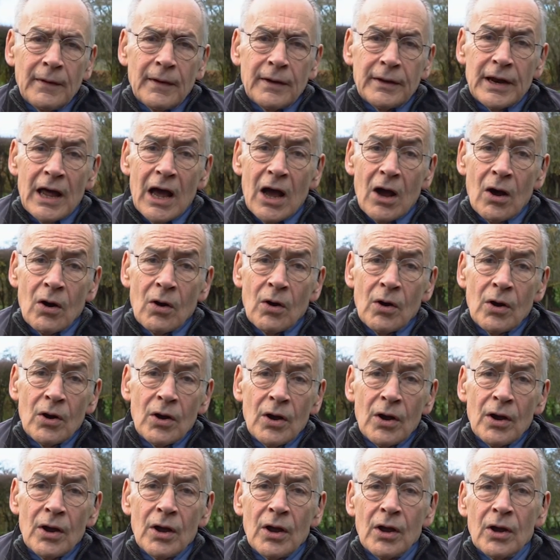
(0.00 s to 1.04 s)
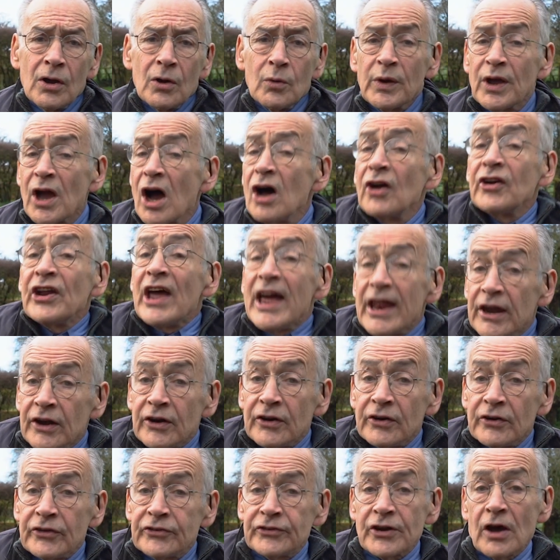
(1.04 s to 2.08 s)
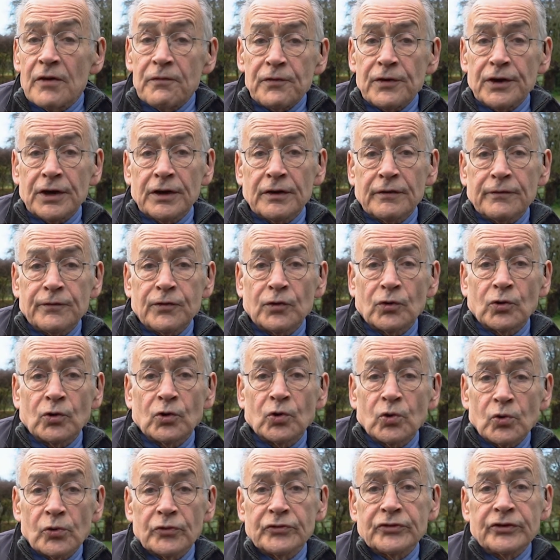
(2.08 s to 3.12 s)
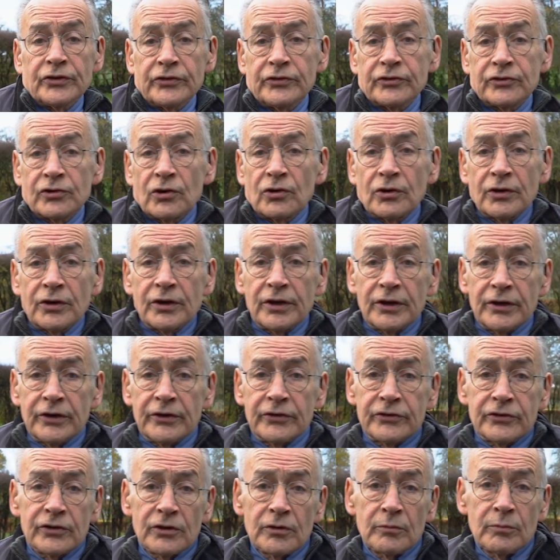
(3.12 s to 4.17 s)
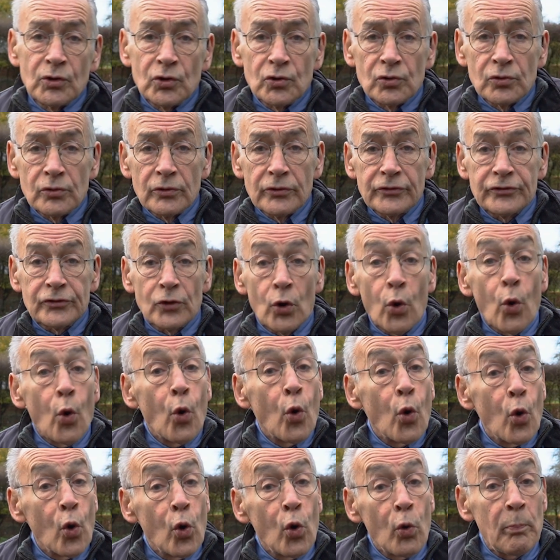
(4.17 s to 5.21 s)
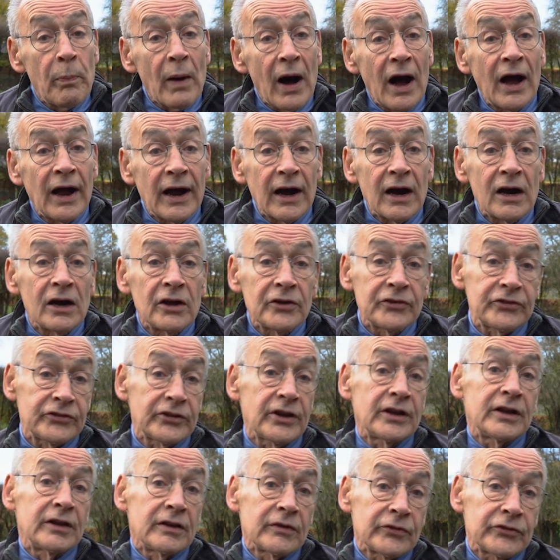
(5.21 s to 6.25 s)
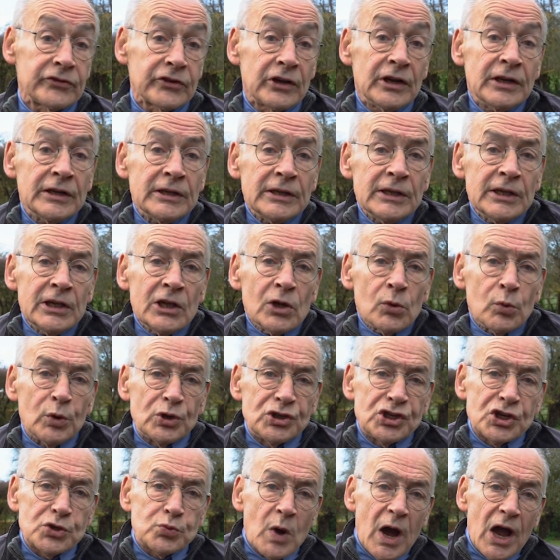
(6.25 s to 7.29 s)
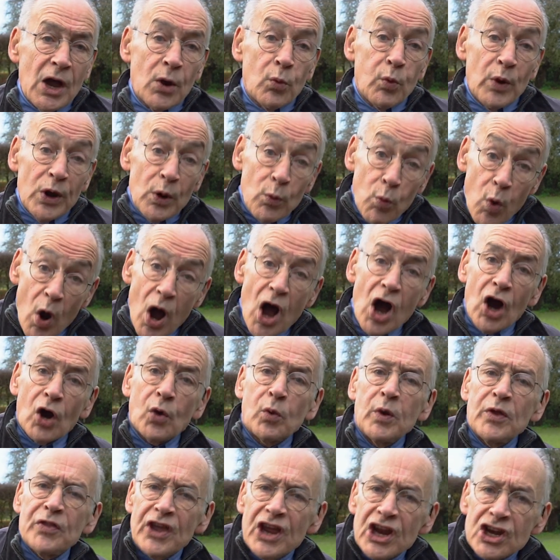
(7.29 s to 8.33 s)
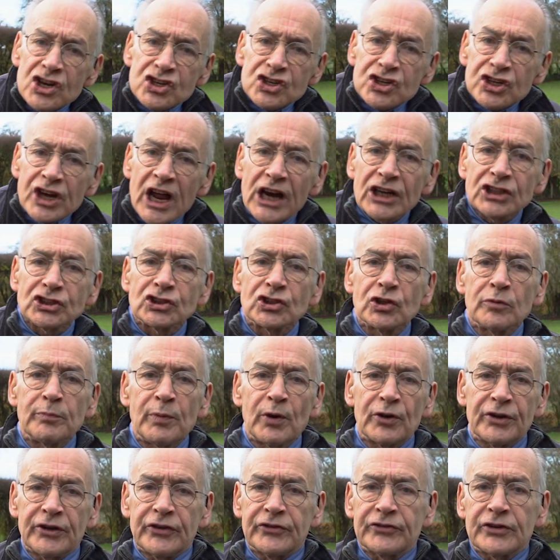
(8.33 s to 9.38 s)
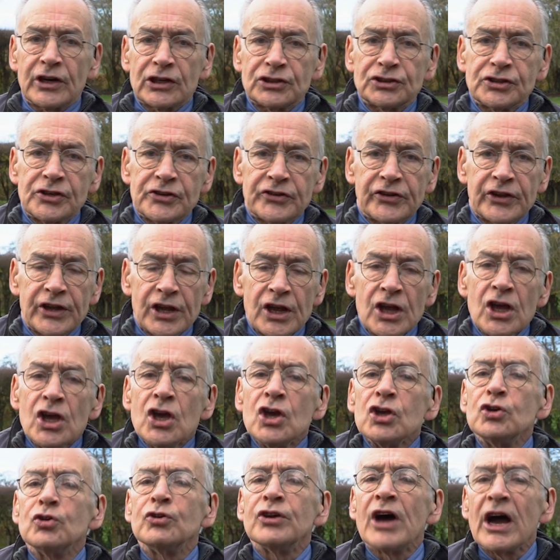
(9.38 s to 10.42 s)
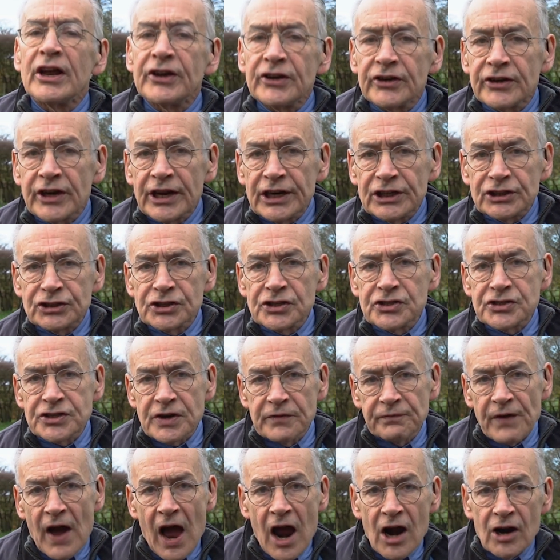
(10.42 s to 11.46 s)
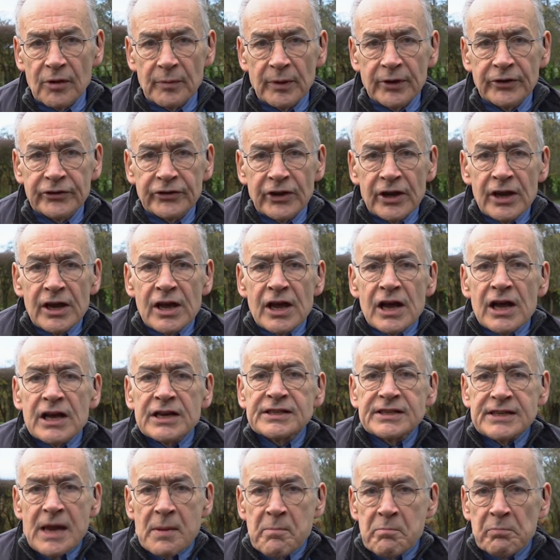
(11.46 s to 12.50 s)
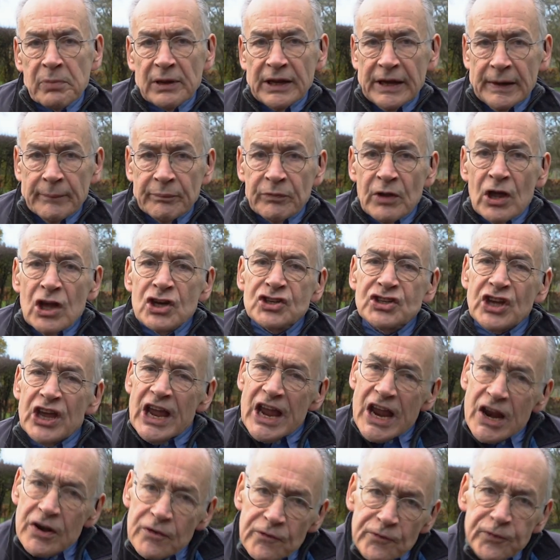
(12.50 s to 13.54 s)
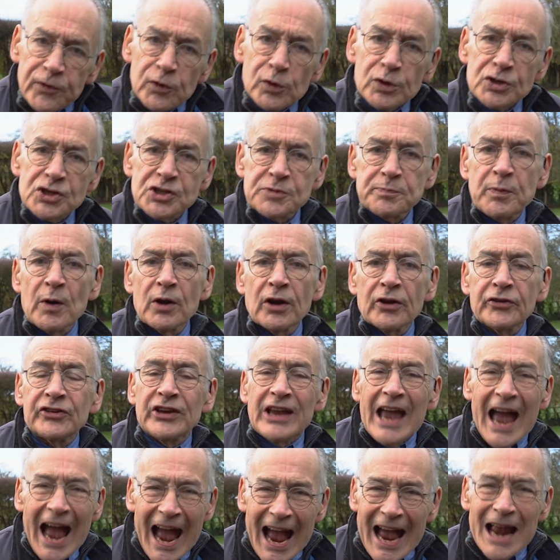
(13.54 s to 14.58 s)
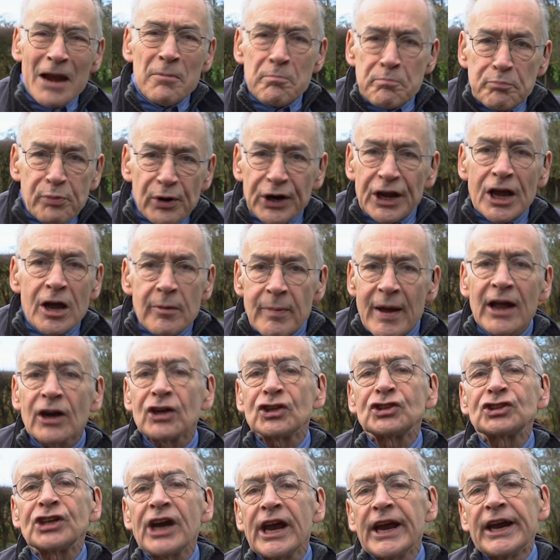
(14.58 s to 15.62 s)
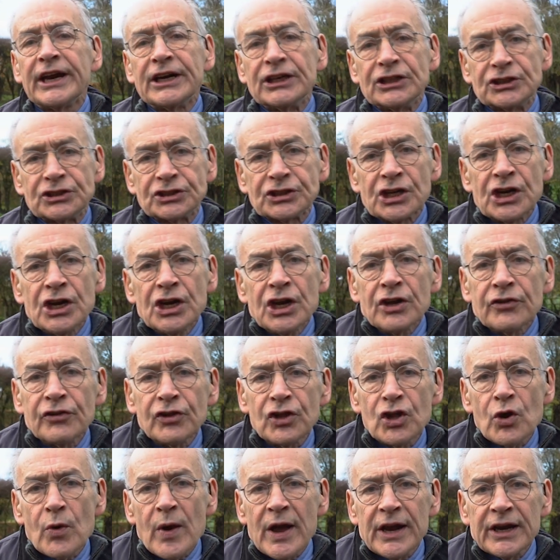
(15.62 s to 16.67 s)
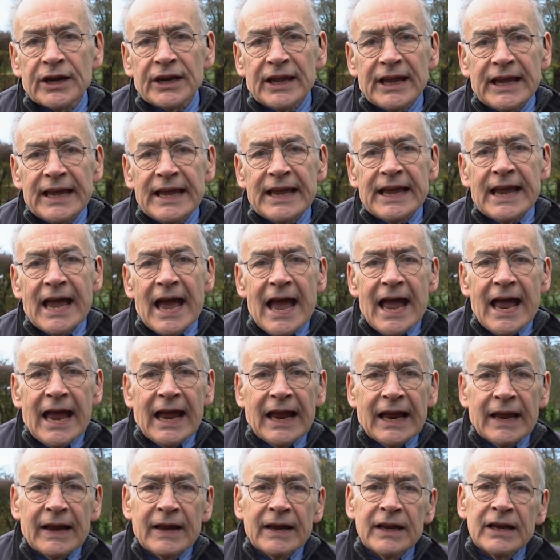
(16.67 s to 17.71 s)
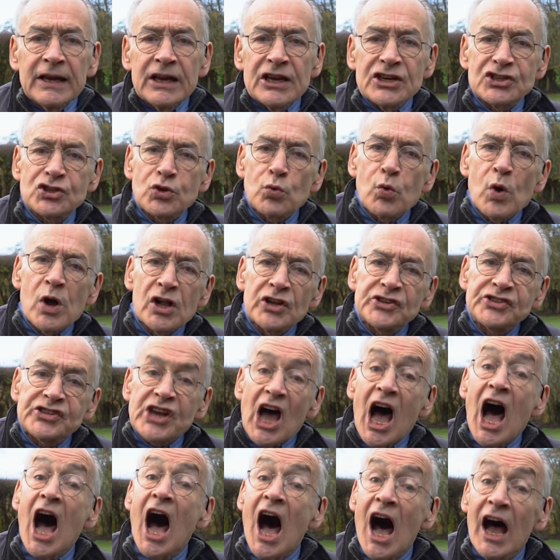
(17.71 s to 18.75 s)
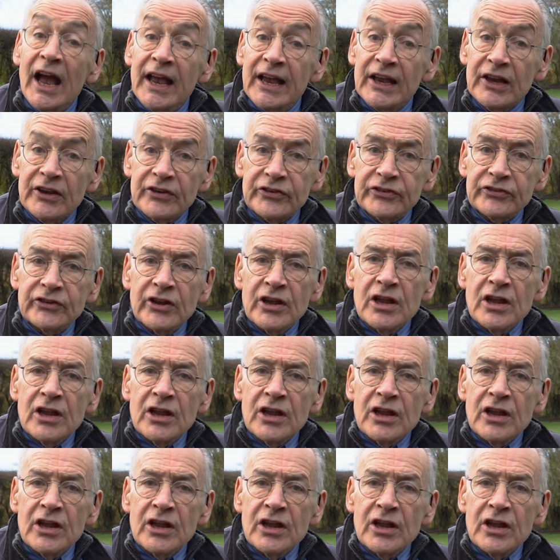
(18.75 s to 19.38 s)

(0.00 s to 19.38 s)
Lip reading: Now, we can't end suffering for horses, donkeys and mules all by ourselves, which is why we work with international bodies such as the United Nations Environment Assembly to influence policy and bring about change. The UNEA is the world's highest